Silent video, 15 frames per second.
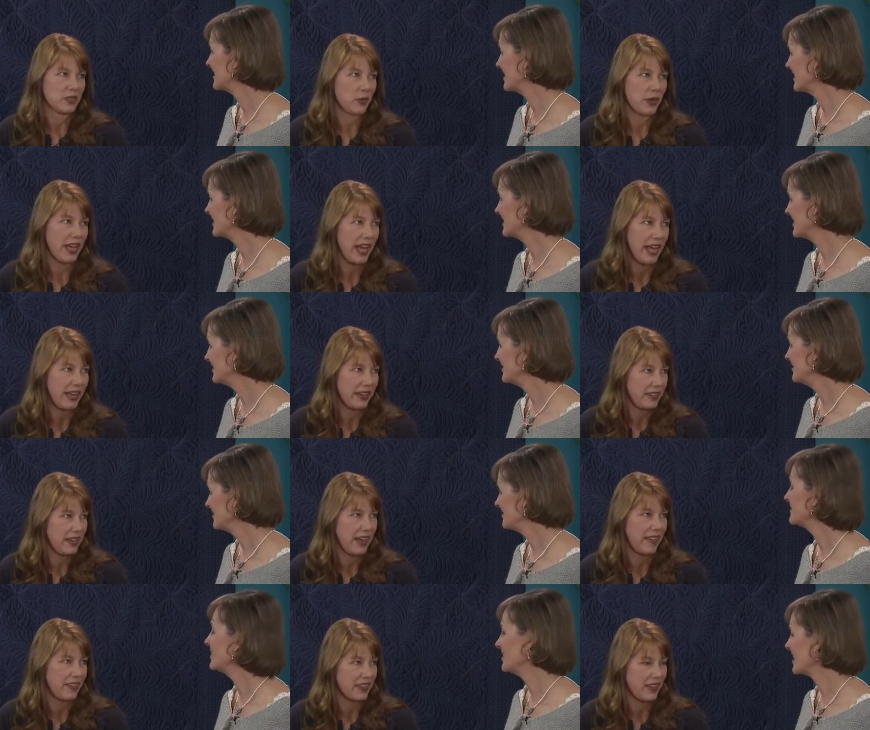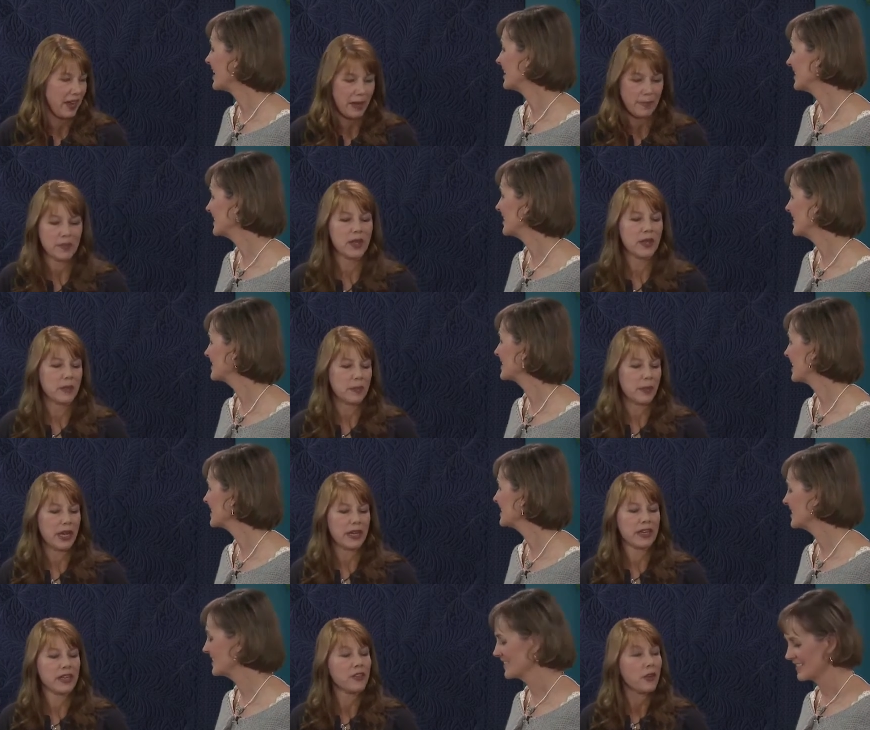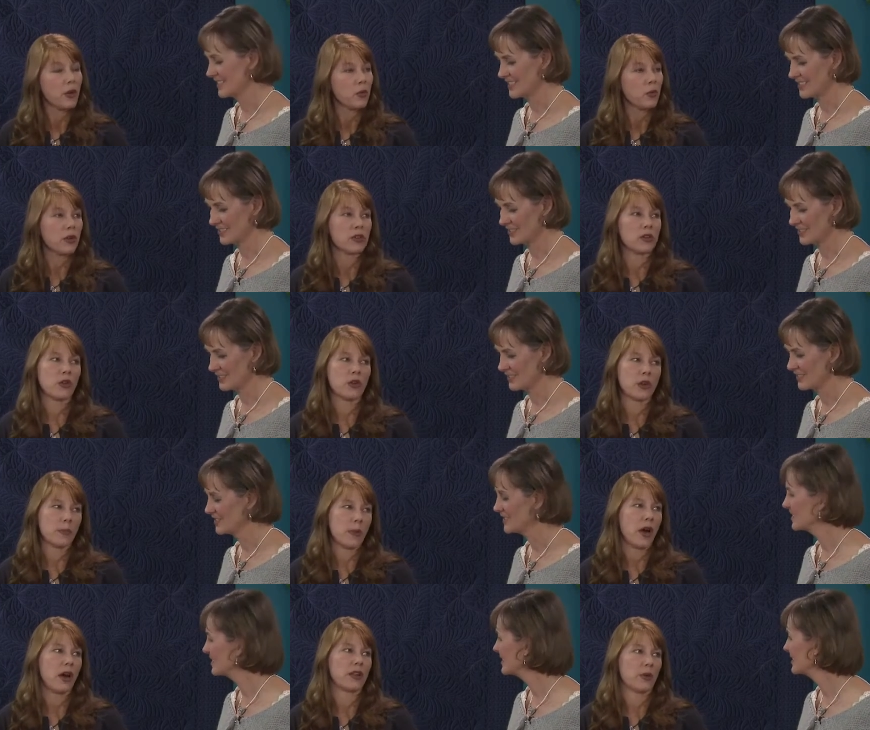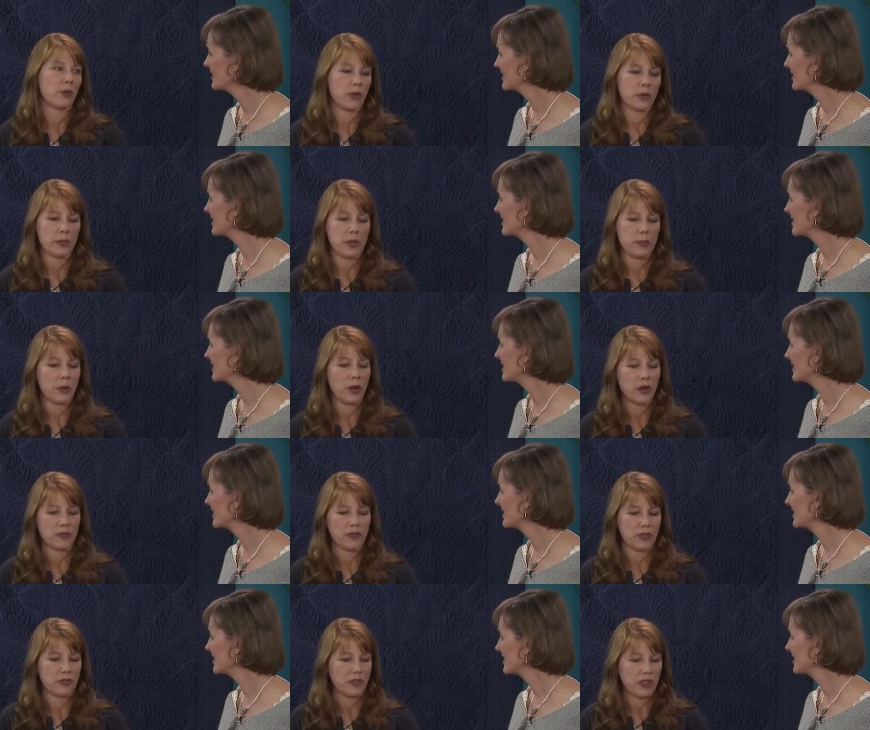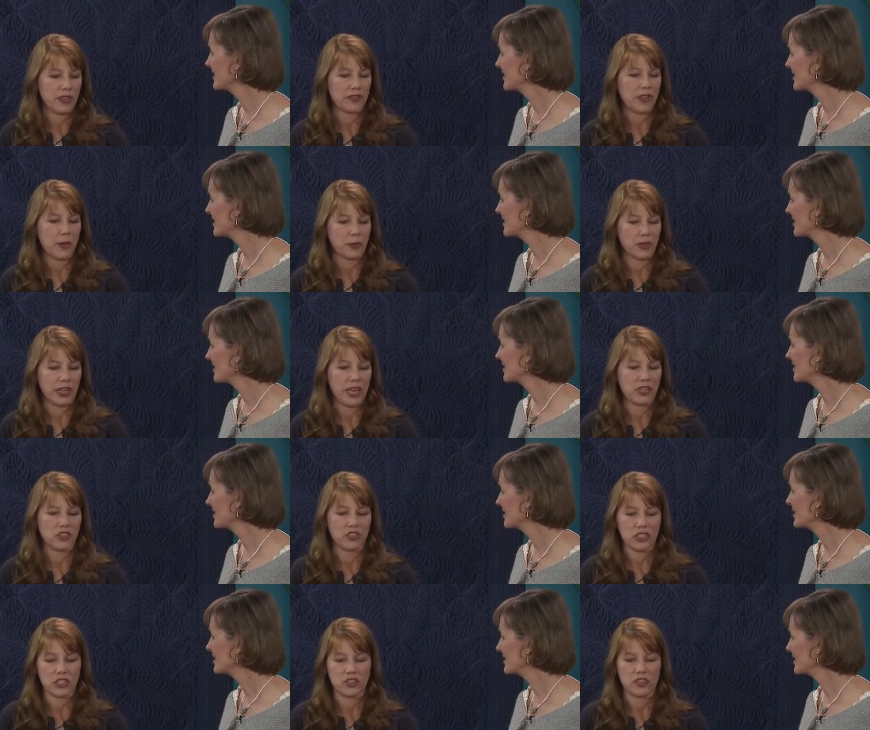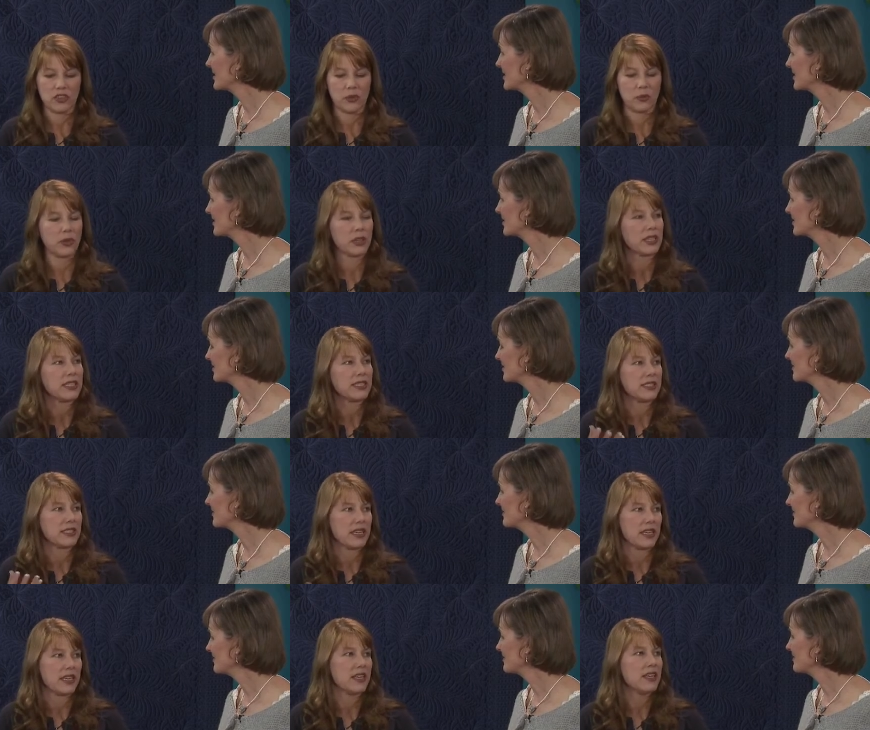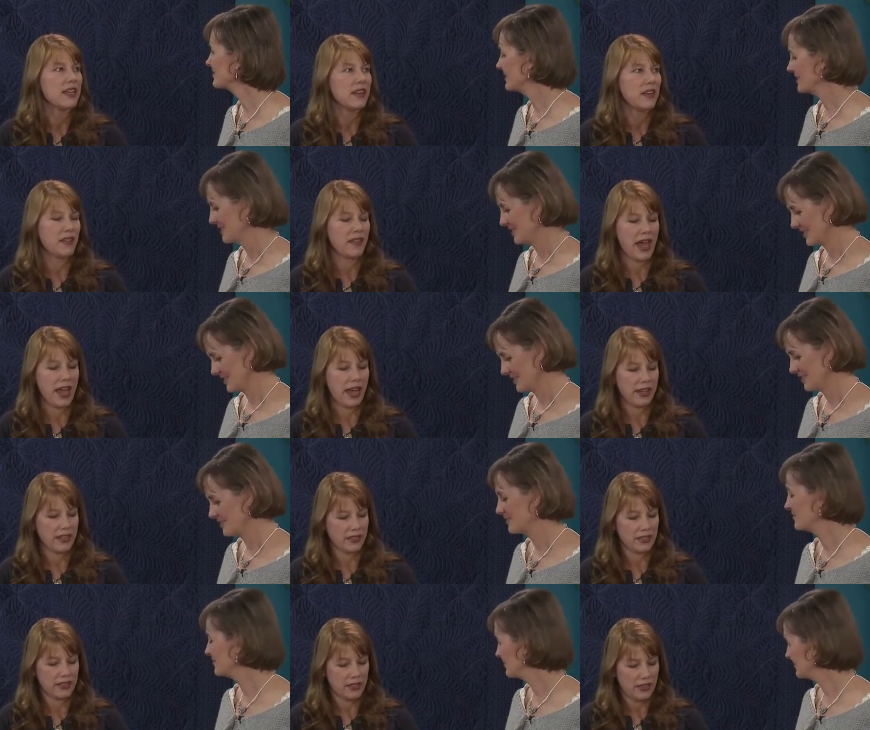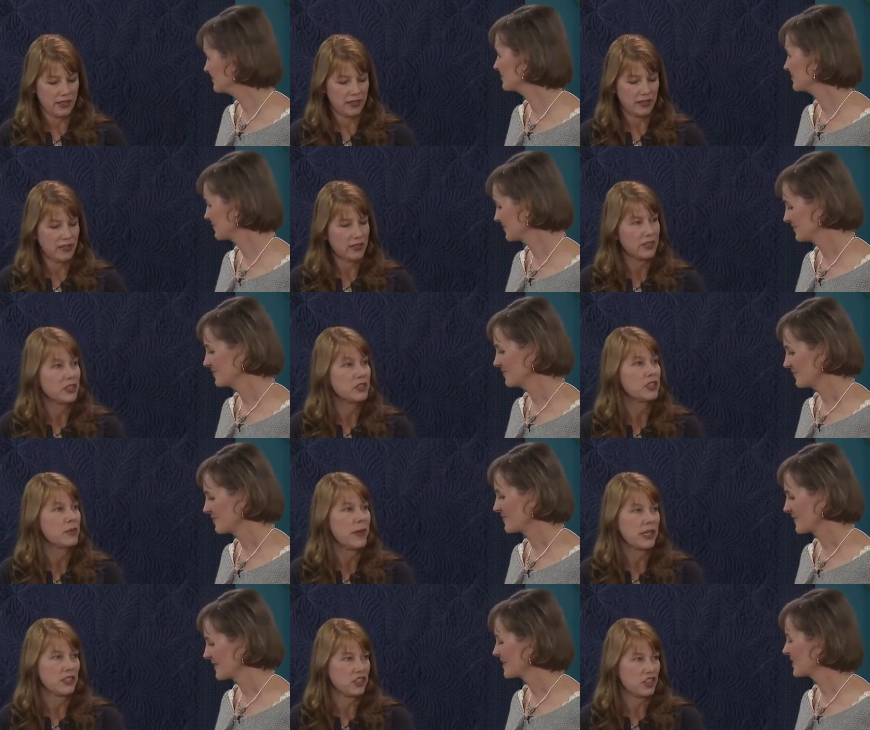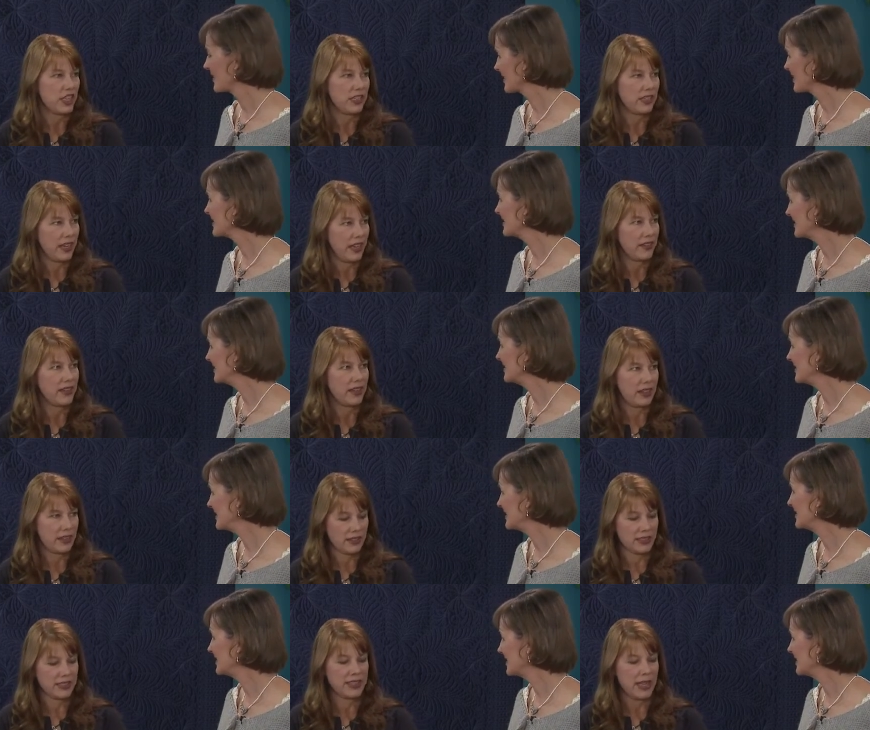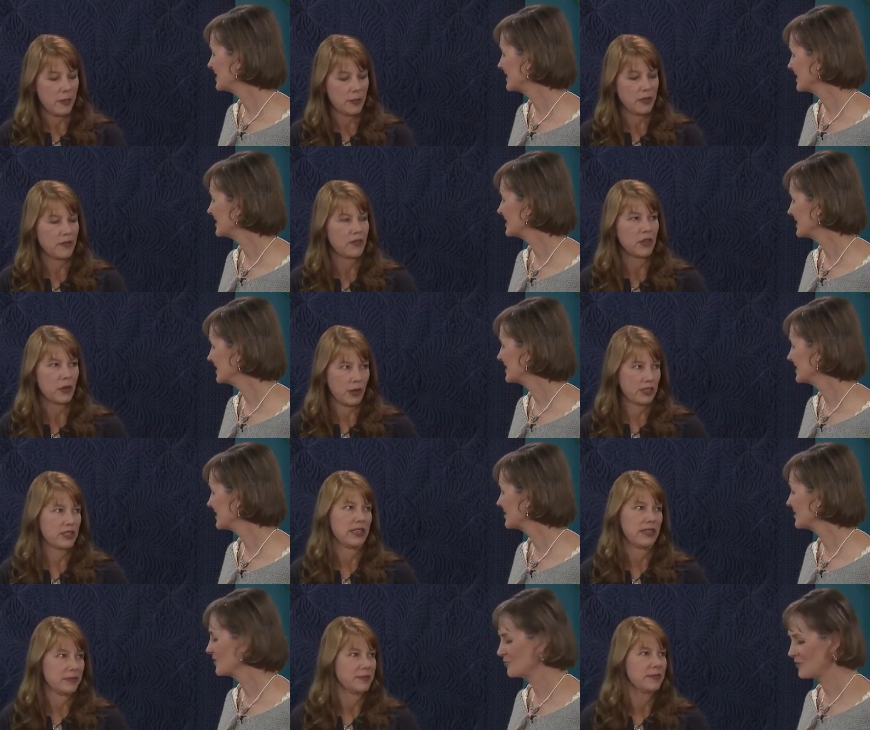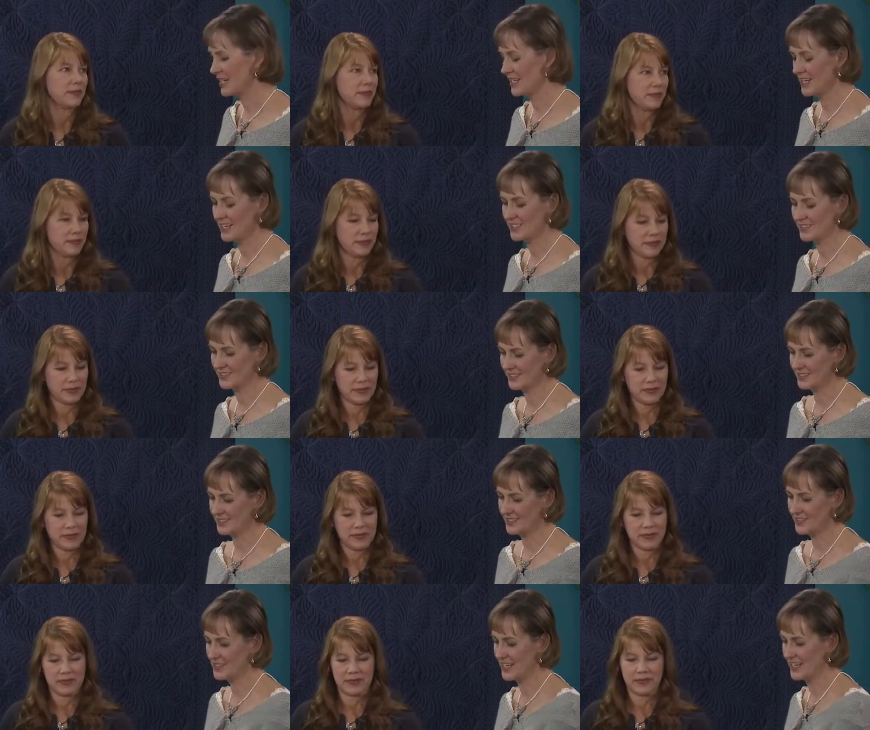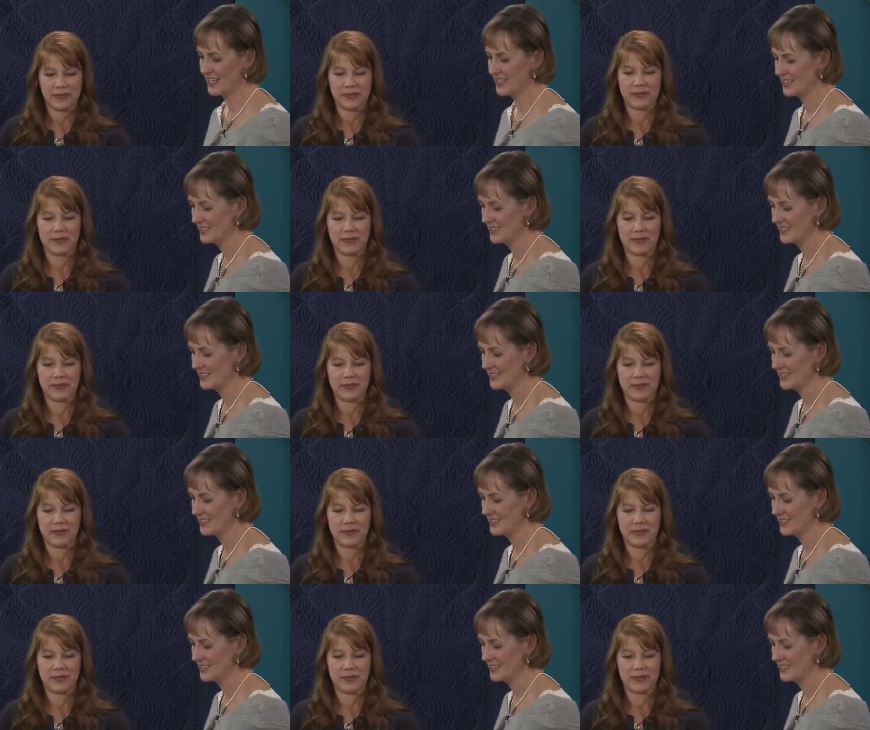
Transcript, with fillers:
Speaker 1: what I had at the okay. time. Okay. But either a wool or a poly would be perfect for this application because you can really see that mm-hmm. dimension and the, the depth of the quilting. Great, excellent.
Speaker 2: Okay.